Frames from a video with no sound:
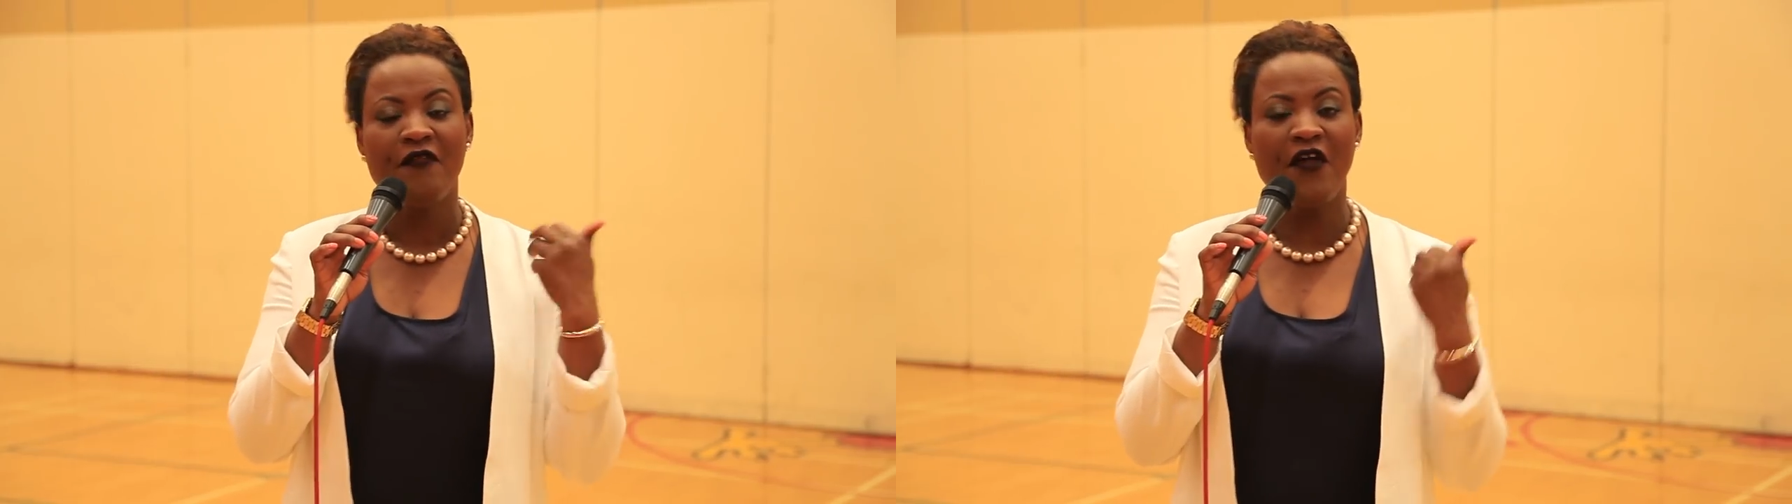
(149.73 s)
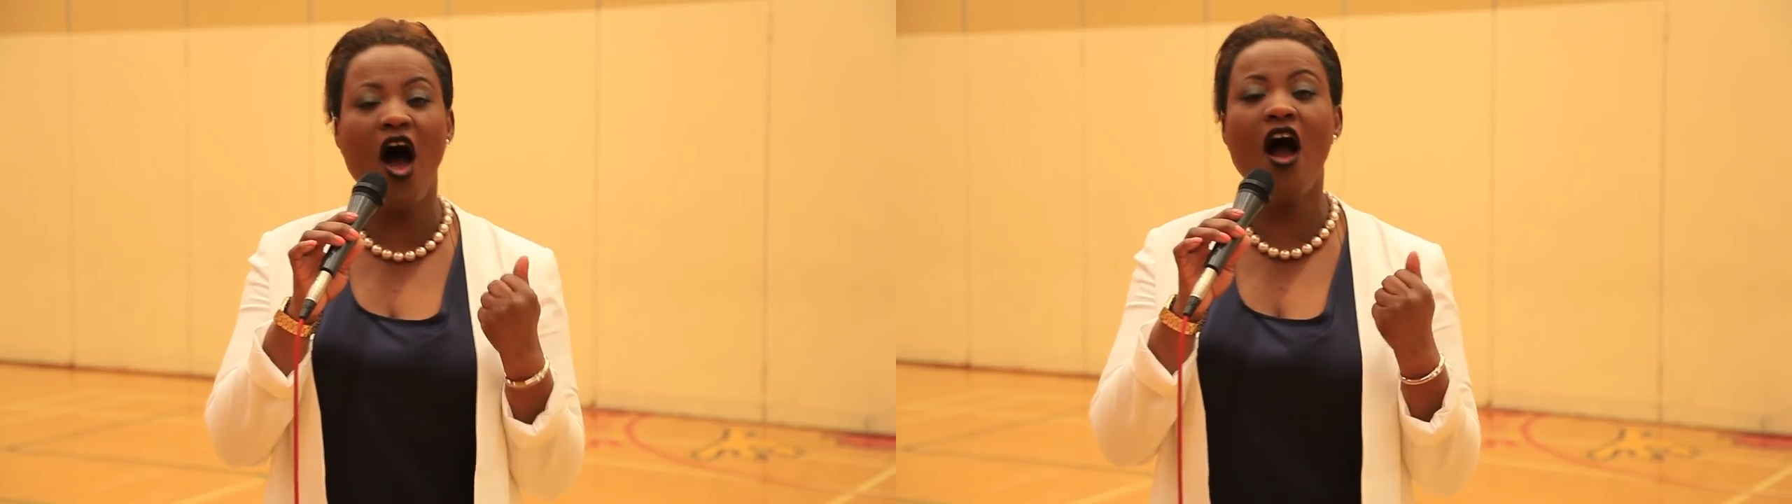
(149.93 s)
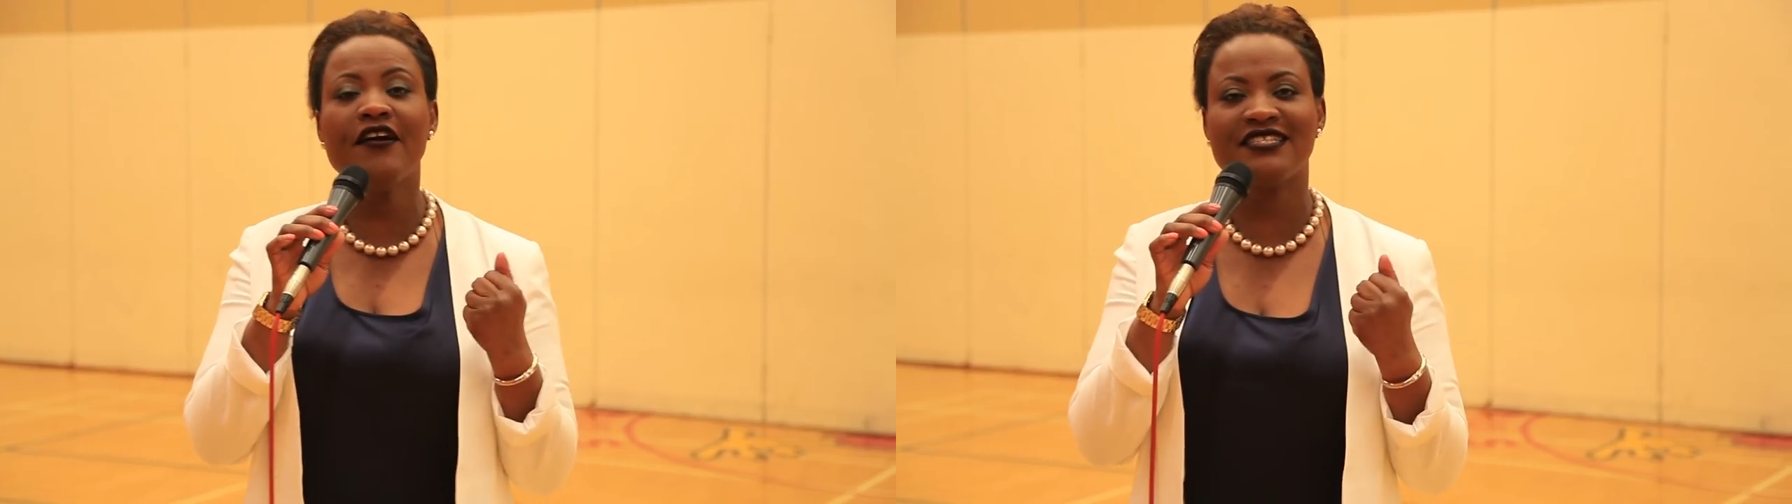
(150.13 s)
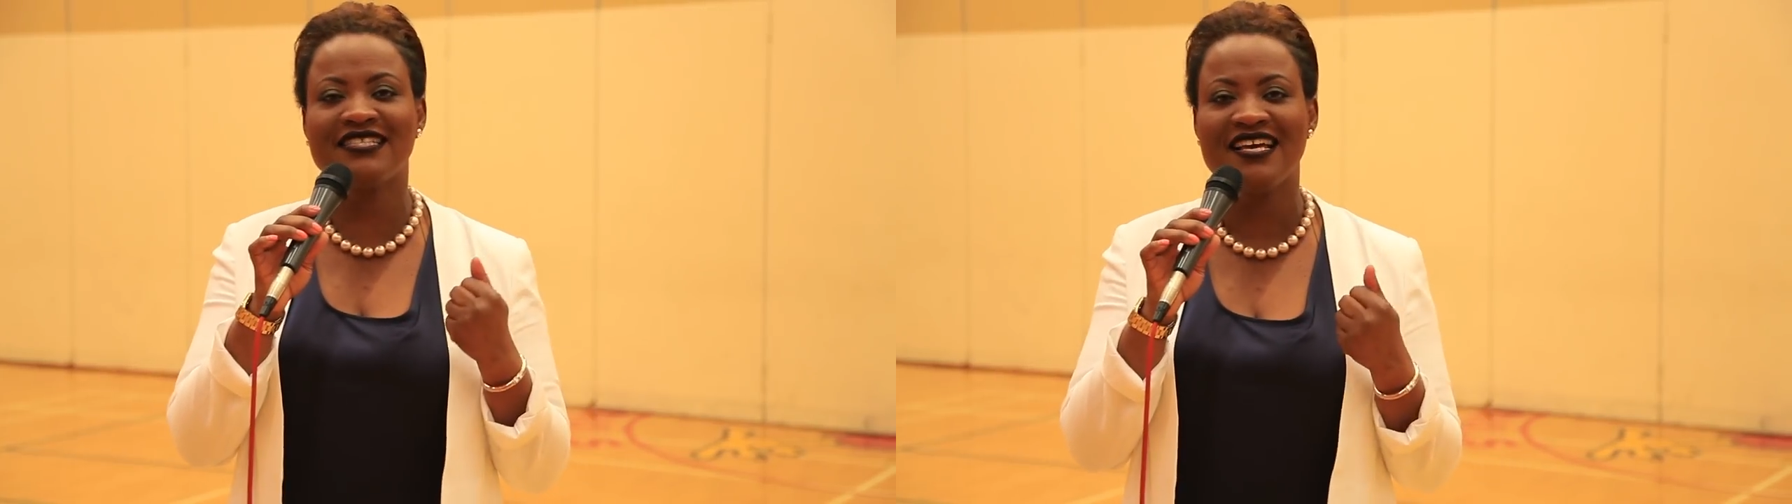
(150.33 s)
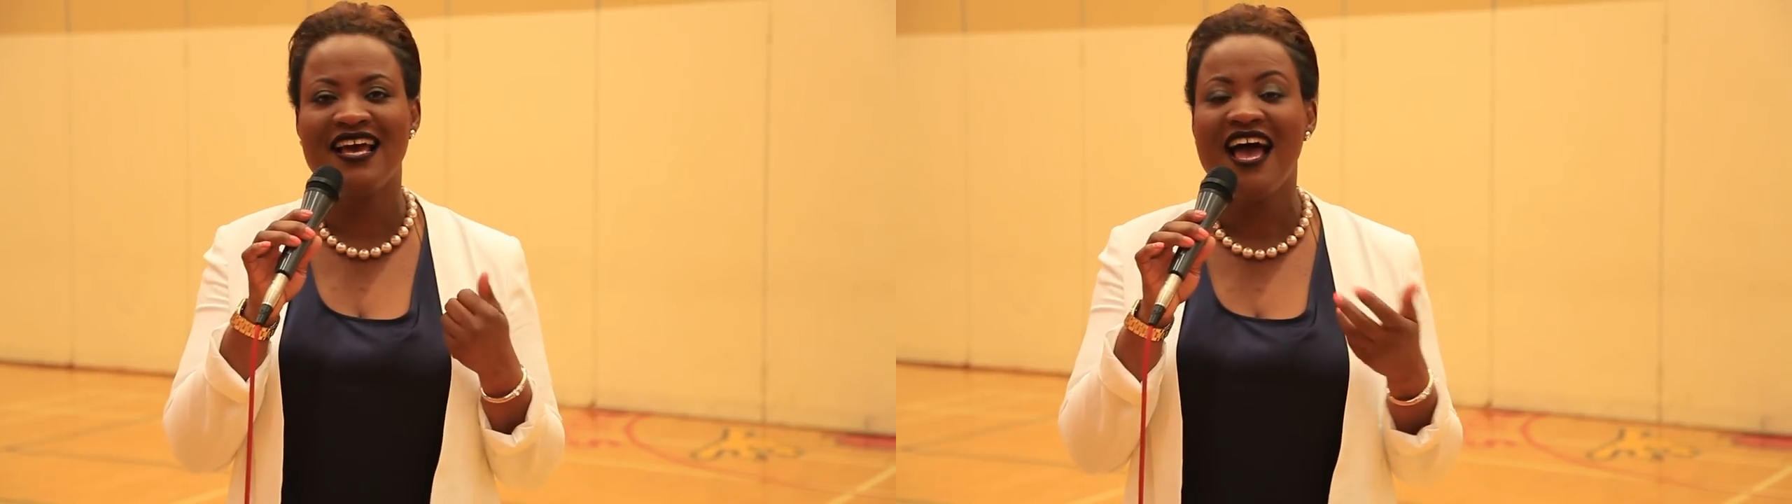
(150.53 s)
the
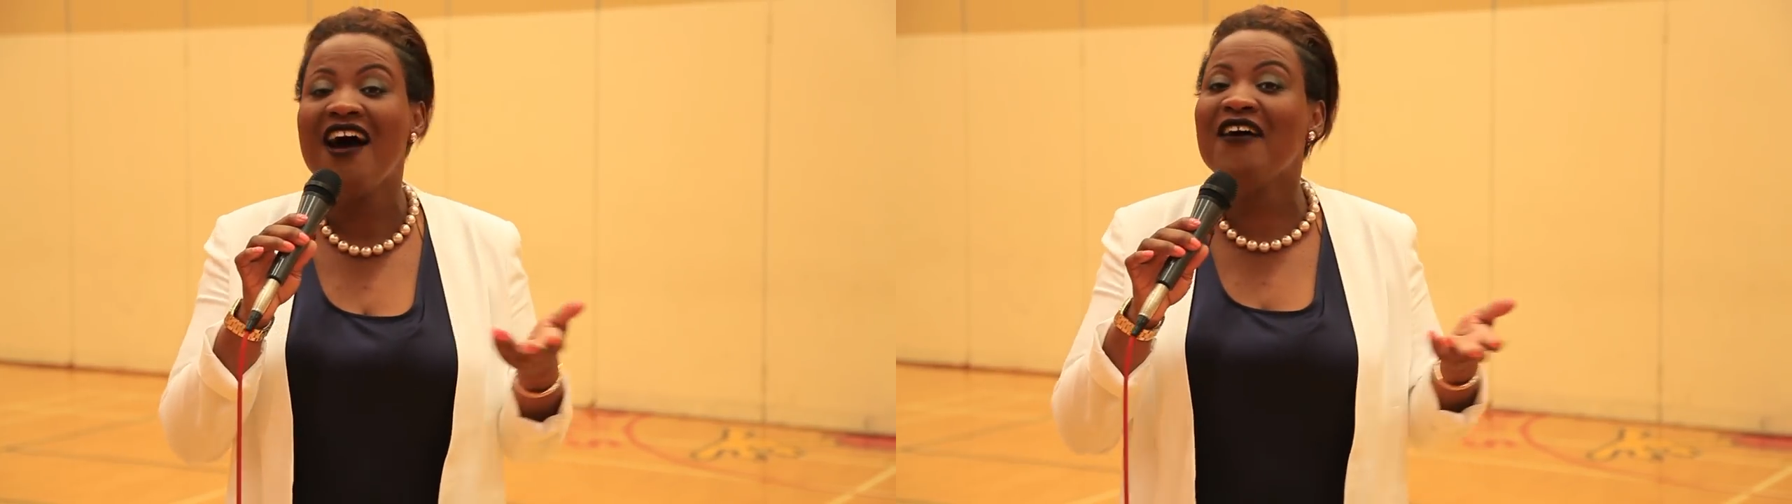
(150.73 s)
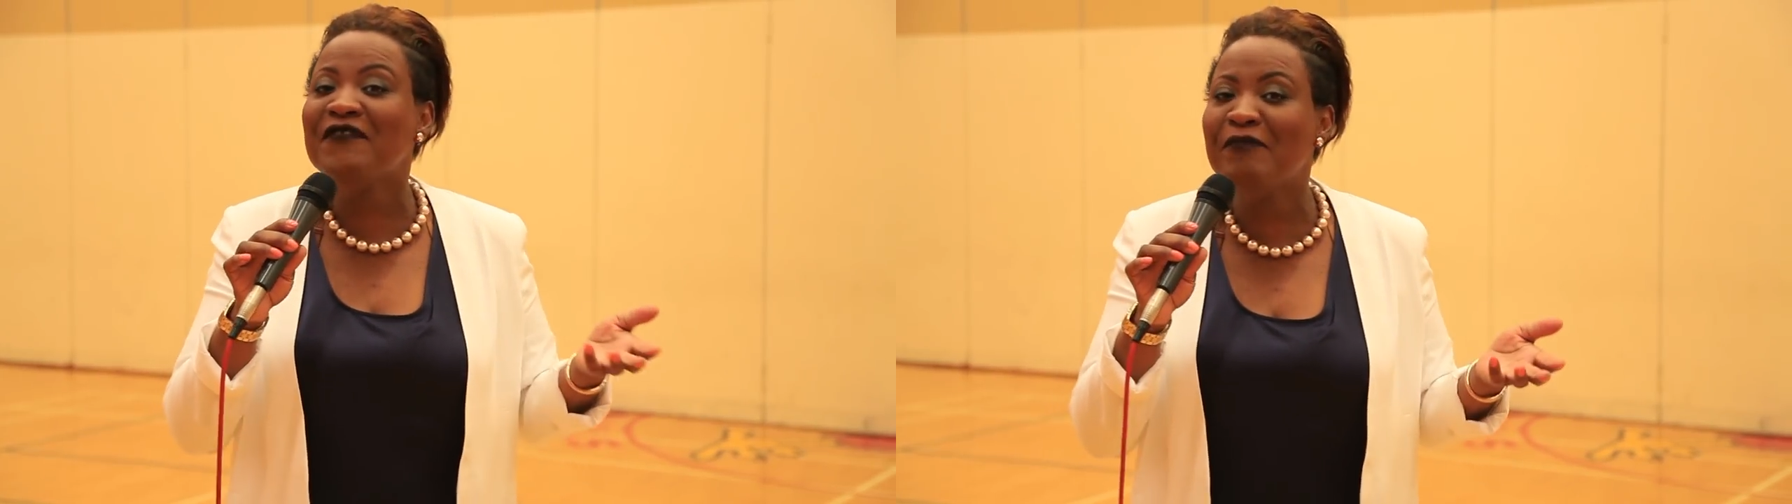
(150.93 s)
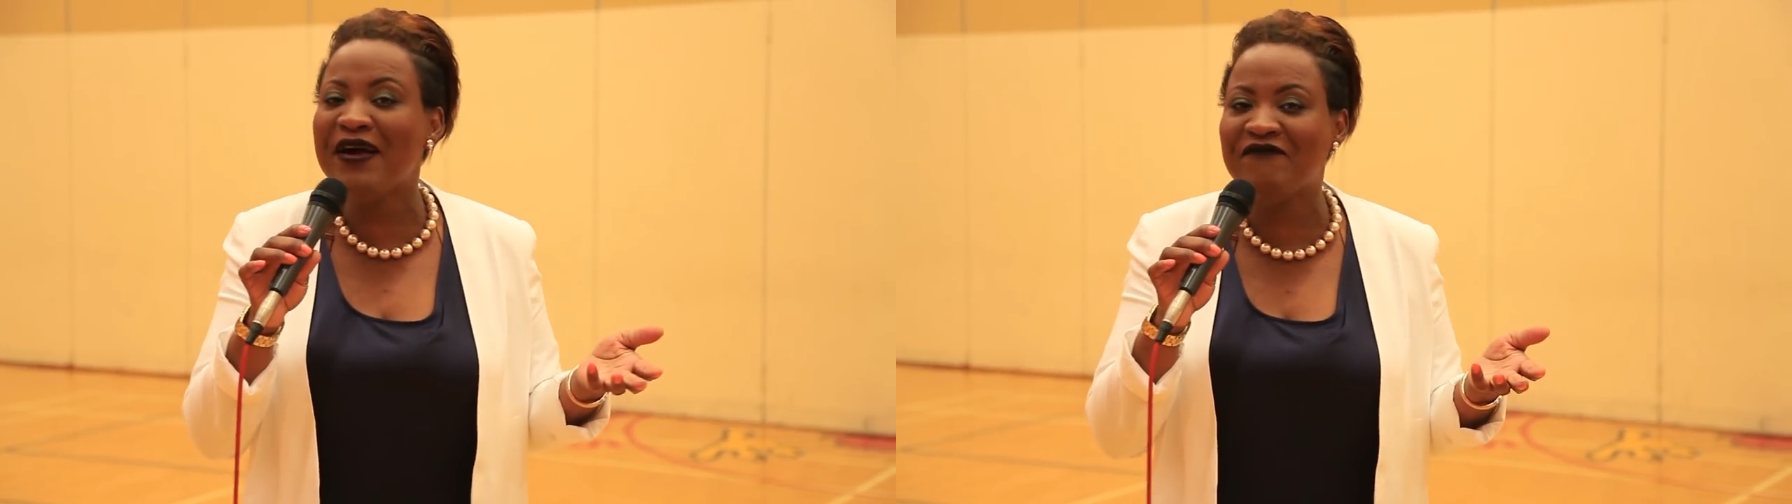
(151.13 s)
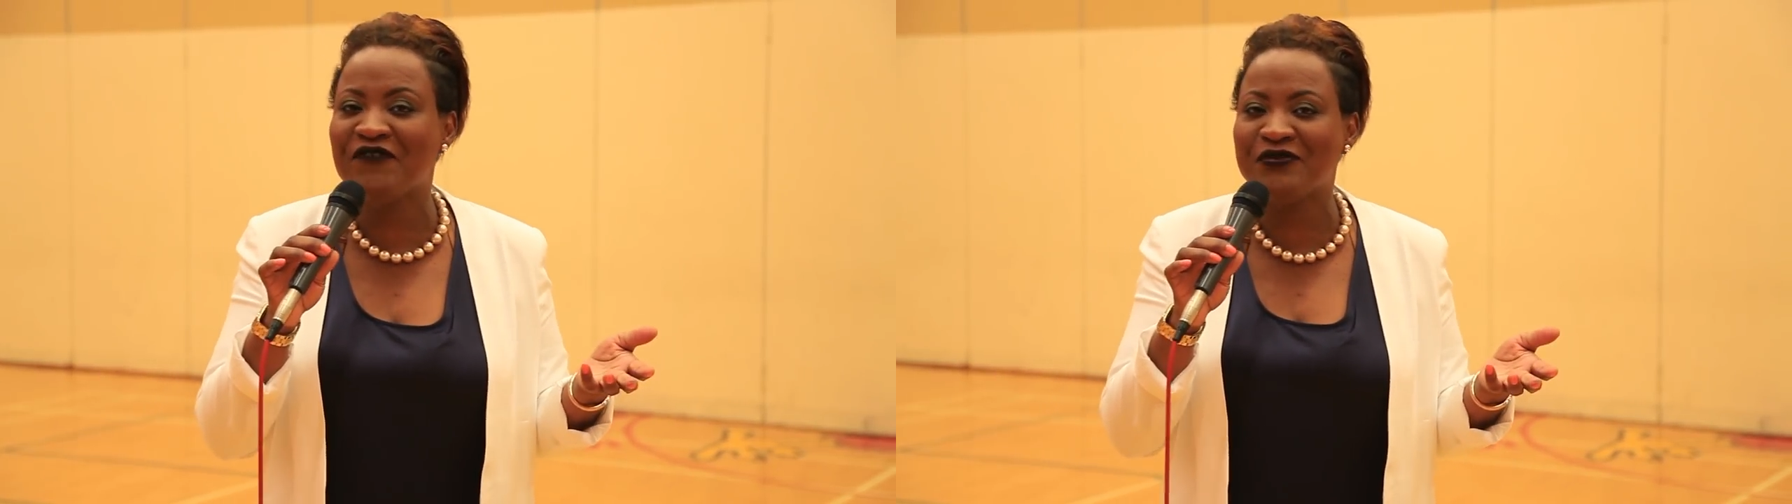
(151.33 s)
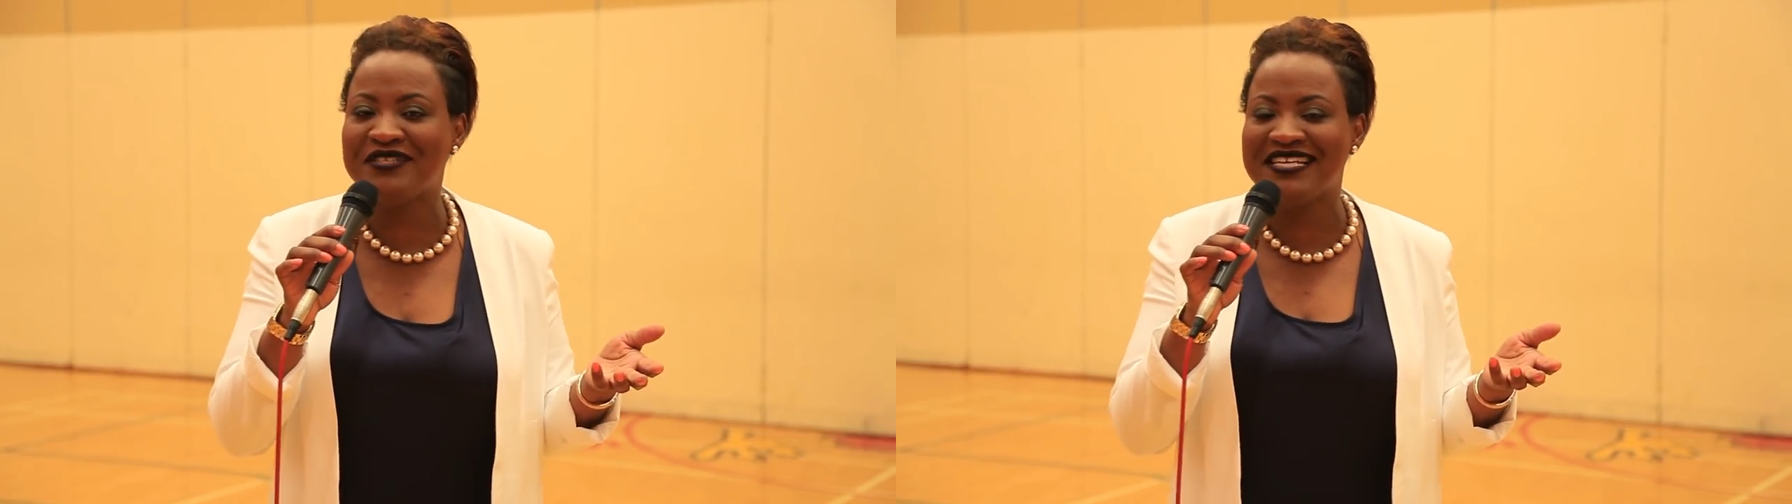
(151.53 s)
heart of the
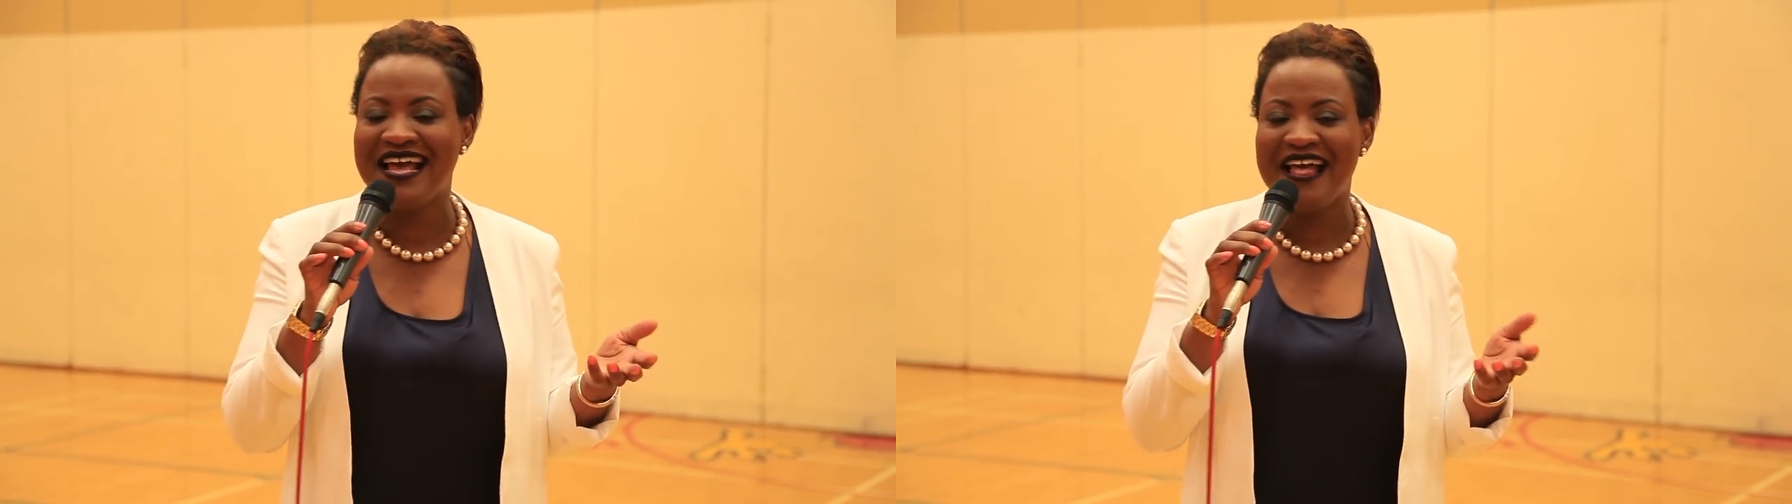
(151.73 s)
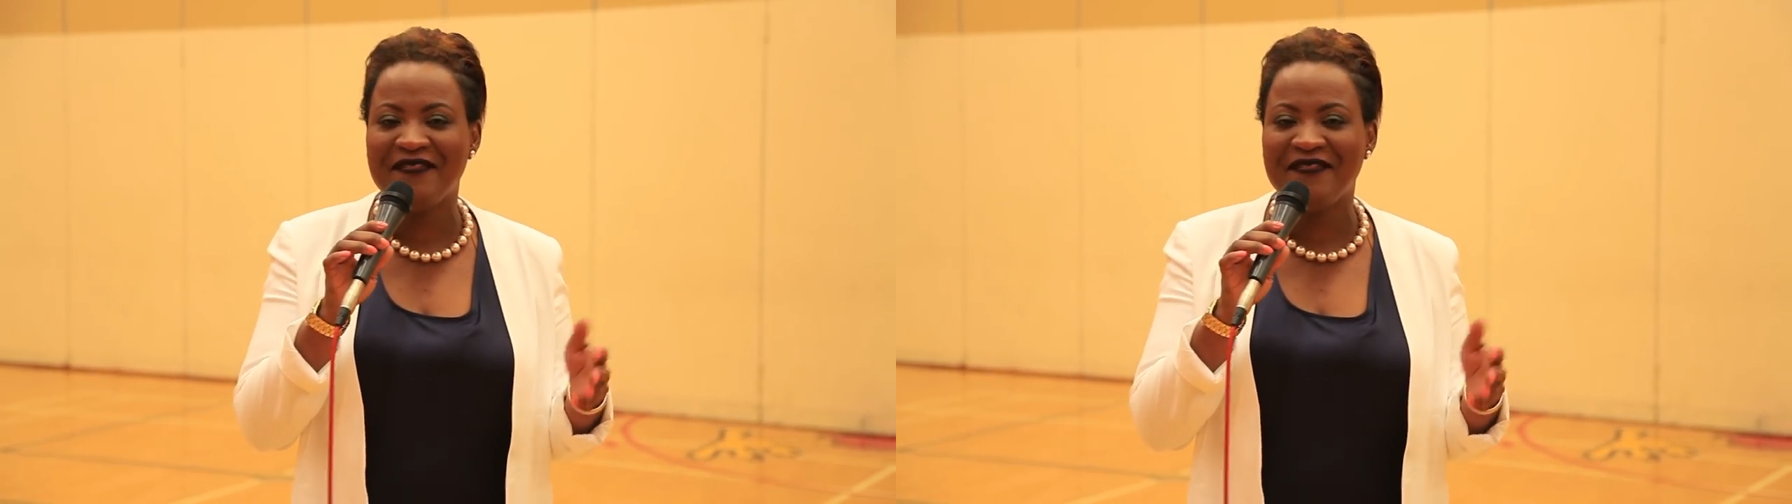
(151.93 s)
breadfruit,